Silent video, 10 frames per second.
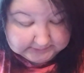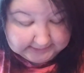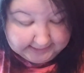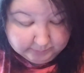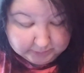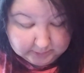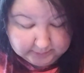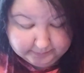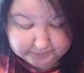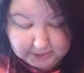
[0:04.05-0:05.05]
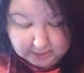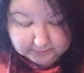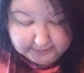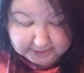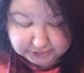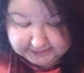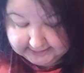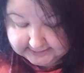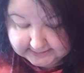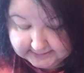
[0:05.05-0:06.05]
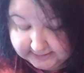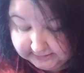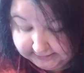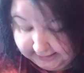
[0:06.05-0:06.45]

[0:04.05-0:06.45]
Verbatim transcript: Today we're going to talk about Jesus healing